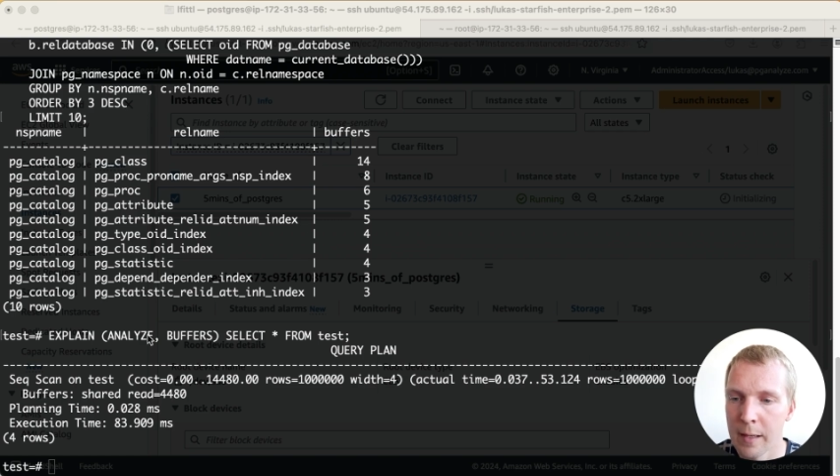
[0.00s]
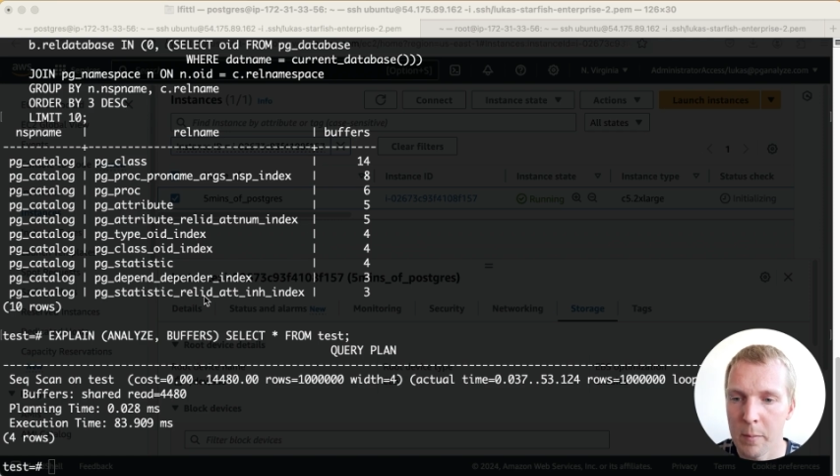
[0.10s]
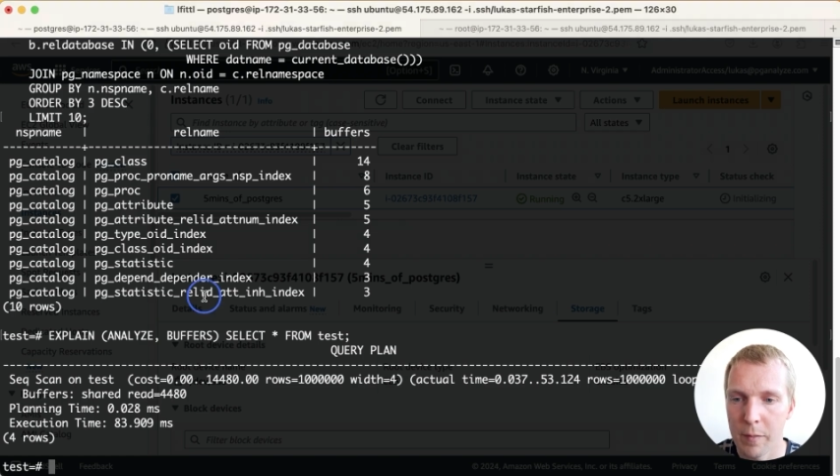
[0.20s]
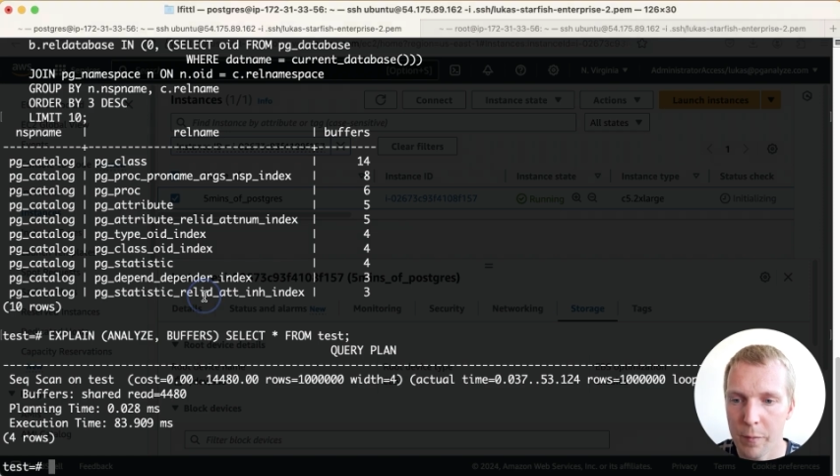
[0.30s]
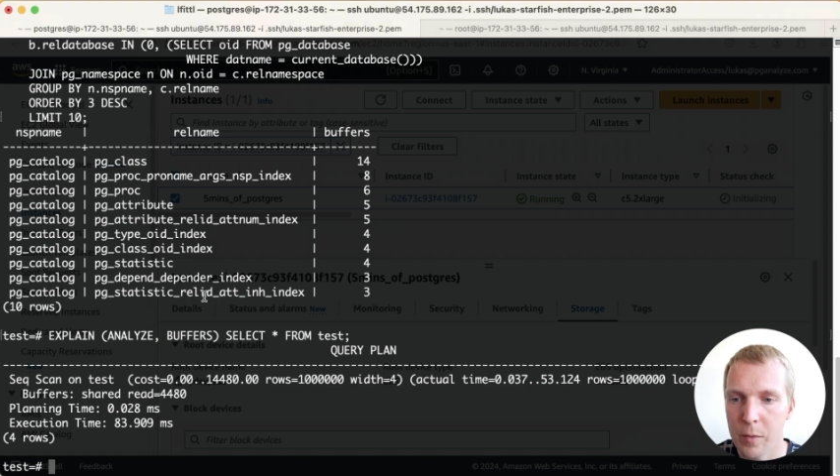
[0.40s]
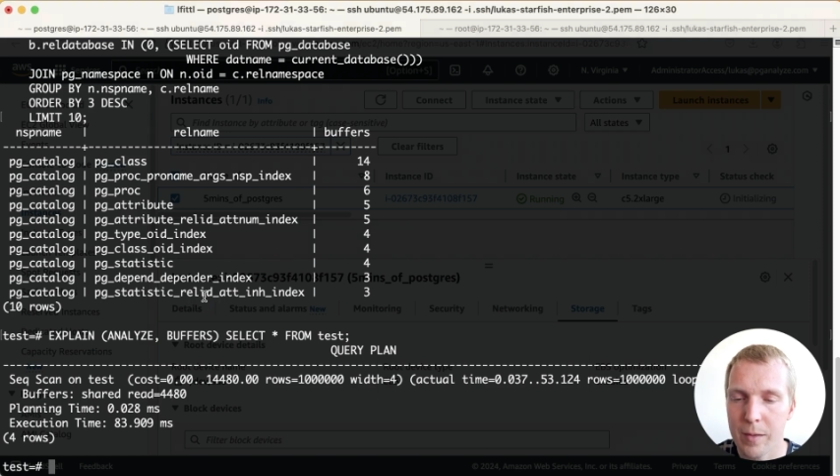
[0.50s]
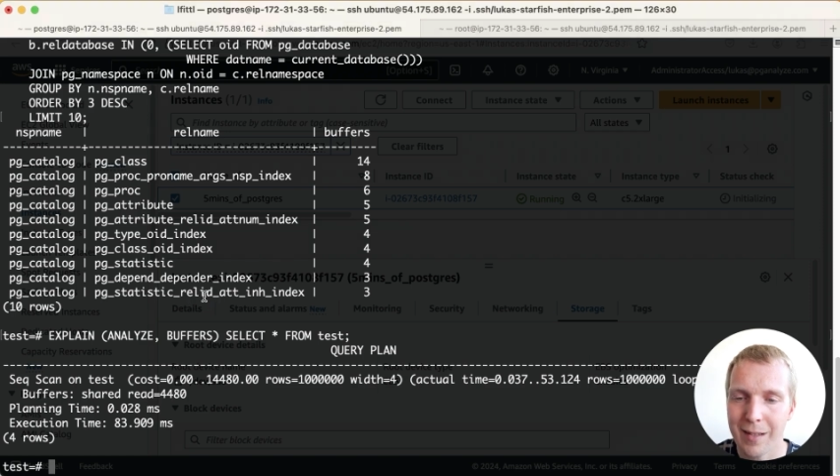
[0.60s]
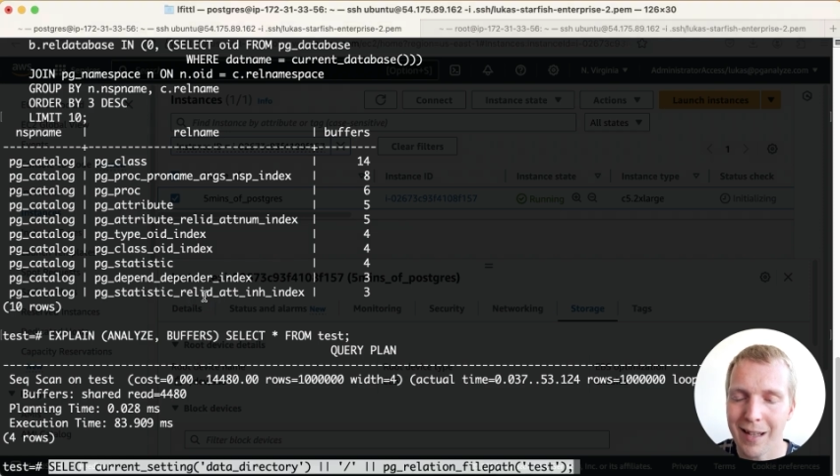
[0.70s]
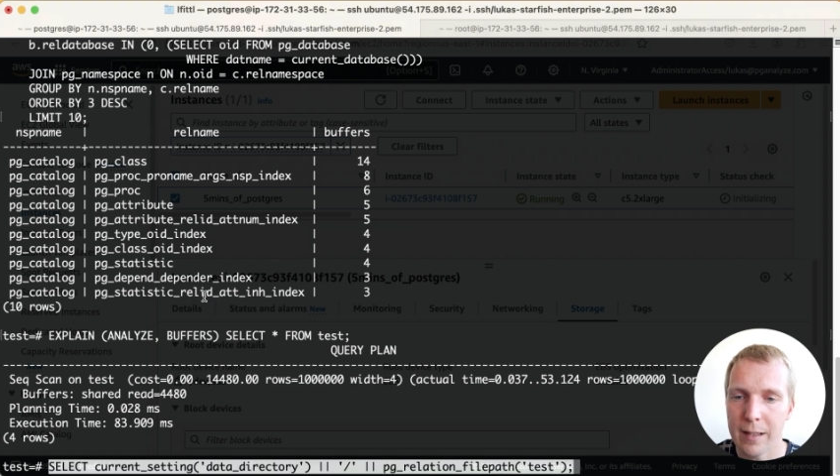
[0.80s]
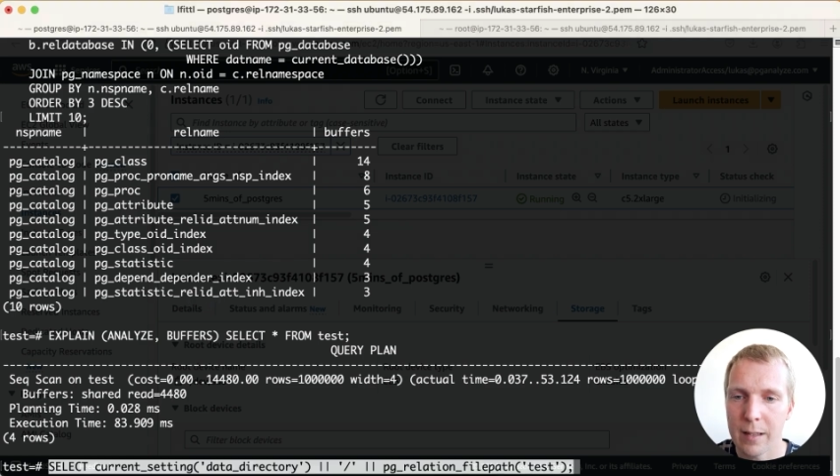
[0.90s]
by
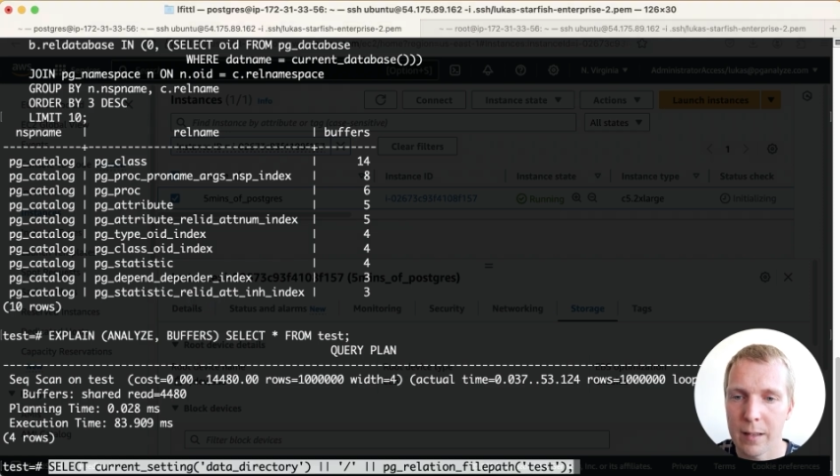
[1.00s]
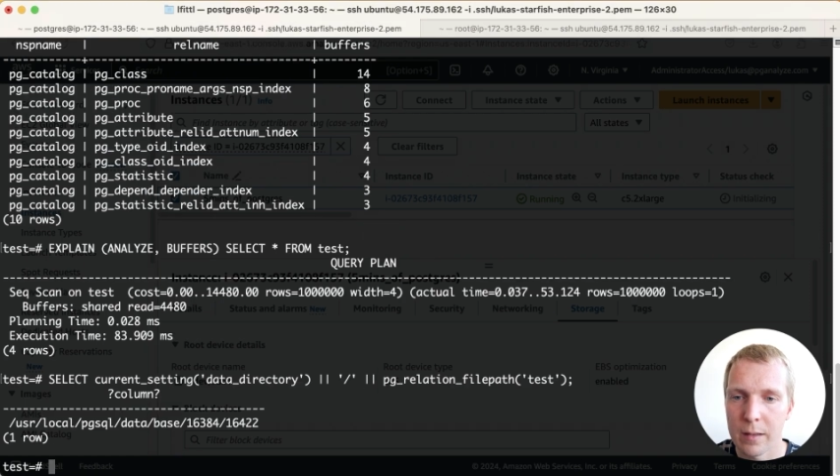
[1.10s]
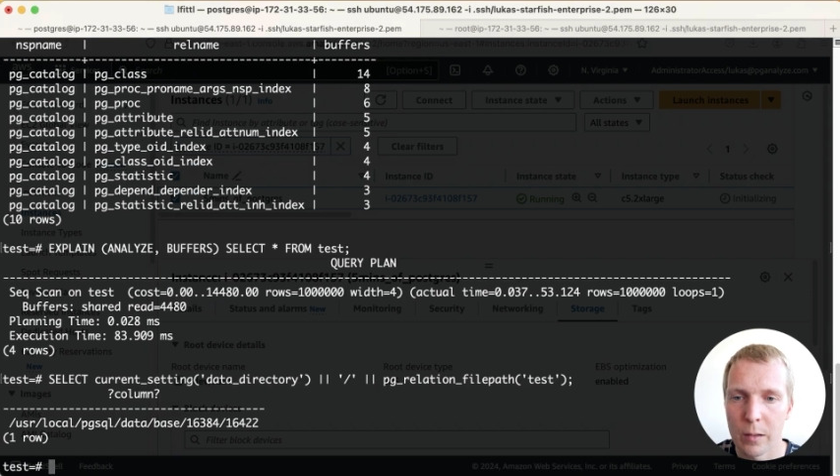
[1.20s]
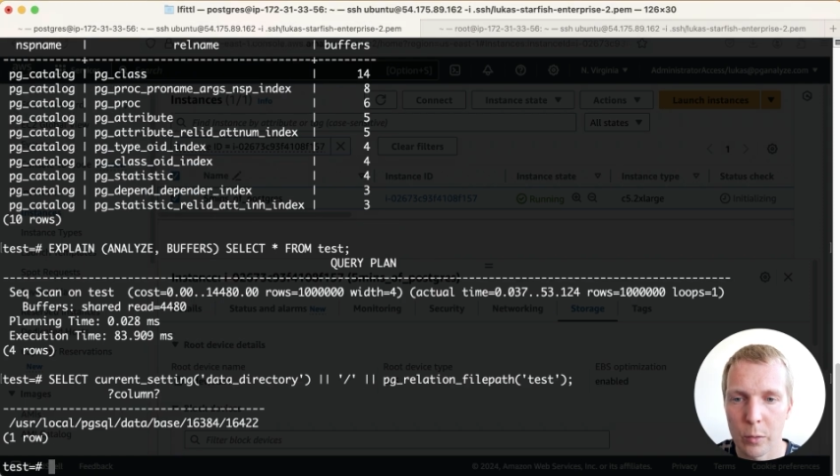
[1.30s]
first getting the